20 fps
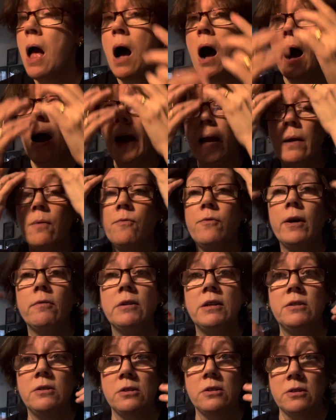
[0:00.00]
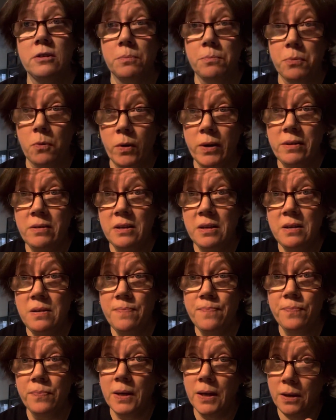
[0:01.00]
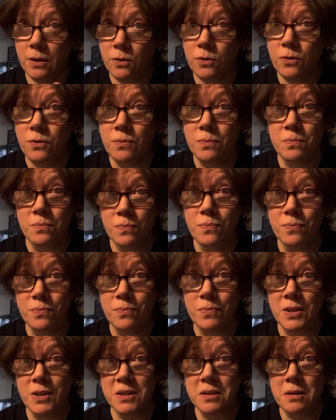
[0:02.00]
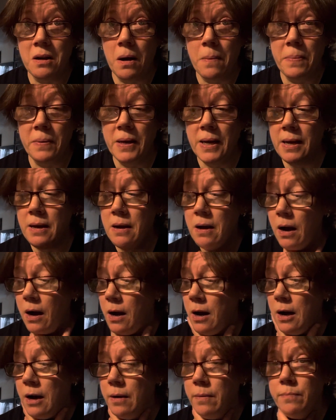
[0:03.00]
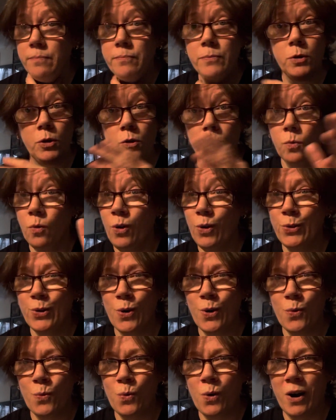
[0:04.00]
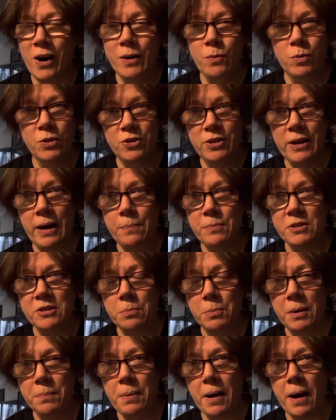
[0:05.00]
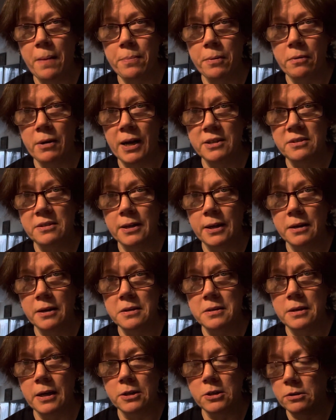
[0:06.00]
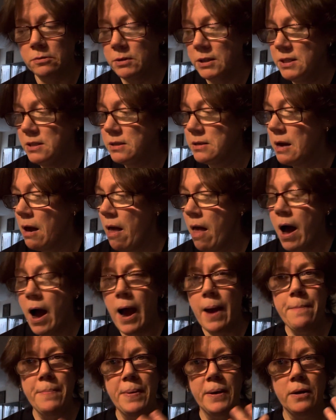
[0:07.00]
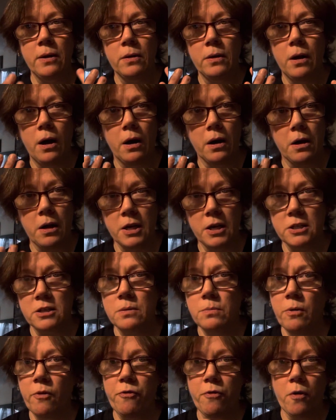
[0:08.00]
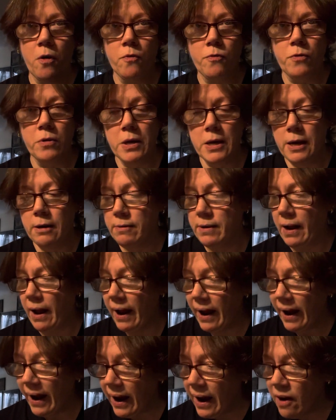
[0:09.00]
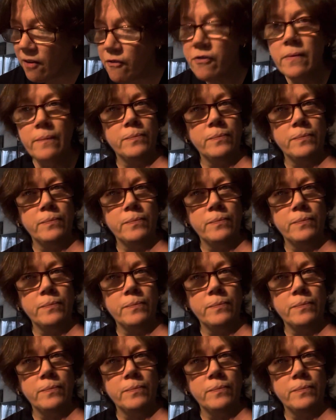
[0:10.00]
I am very disappointed in this company. You all know why, which happens to be Paparazzi accessories. I've been a customer for over a year and a half.